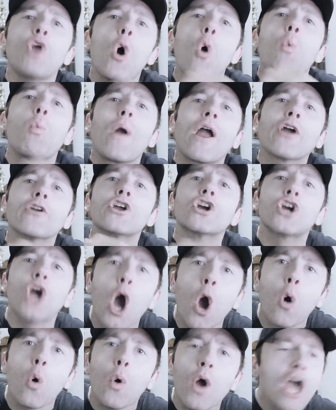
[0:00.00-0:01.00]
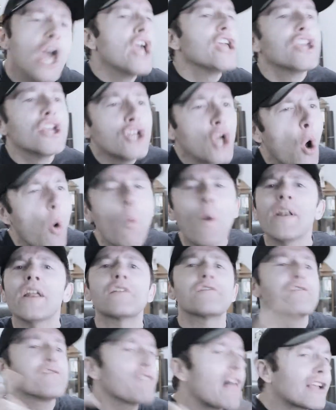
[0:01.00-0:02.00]
know where to go. You don't want
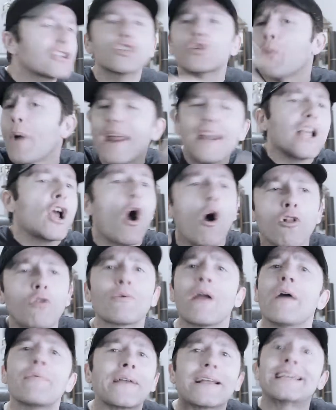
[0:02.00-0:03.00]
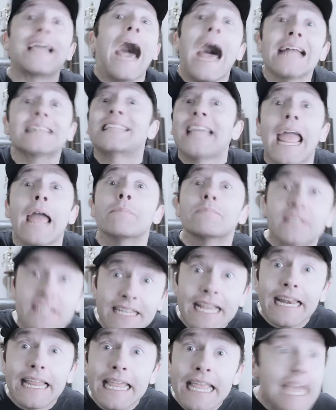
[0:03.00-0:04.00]
it fluctuating all around the goddamn
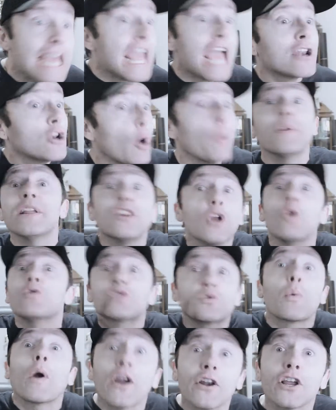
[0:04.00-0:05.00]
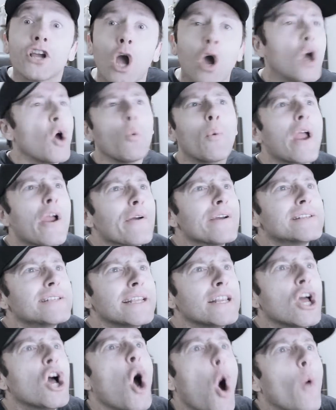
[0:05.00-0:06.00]
city and nobody knows where to go. Where is
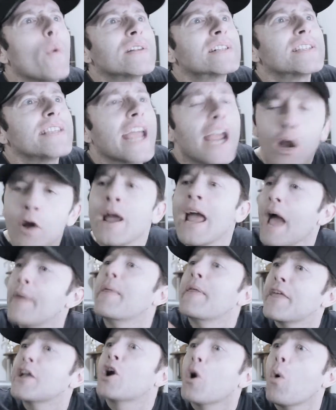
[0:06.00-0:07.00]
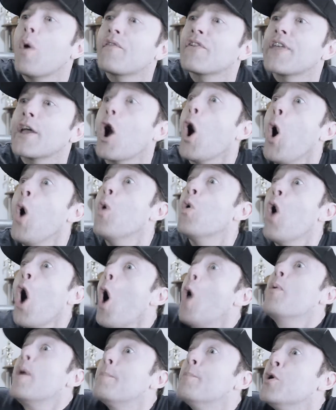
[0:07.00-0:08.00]
it? Oh, it's there. And then they go over there. Oh,
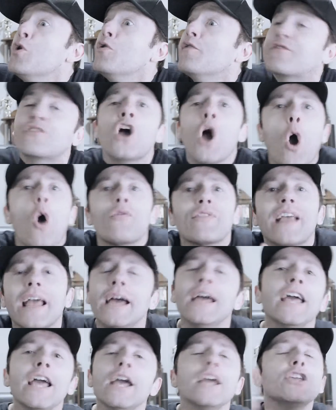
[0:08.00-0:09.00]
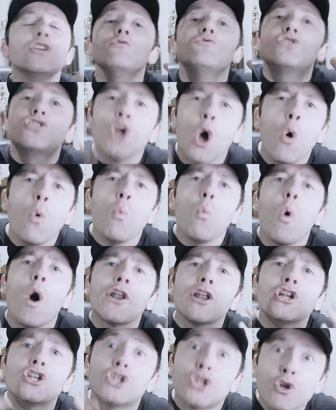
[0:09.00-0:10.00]
it moved. Oh, you don't
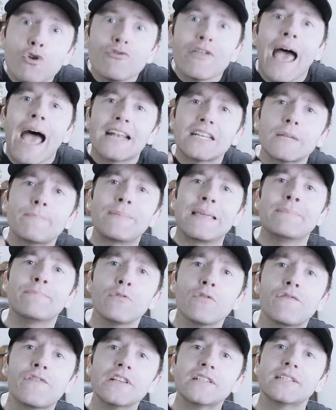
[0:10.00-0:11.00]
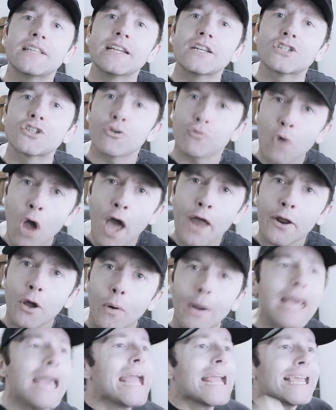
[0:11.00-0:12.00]
want to do that to people visiting
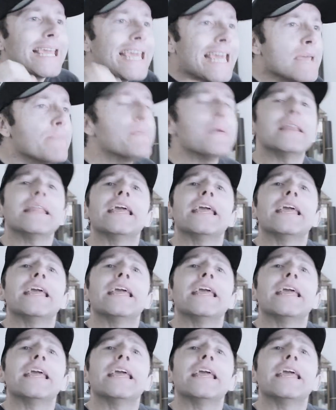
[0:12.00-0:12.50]
Toronto. Keep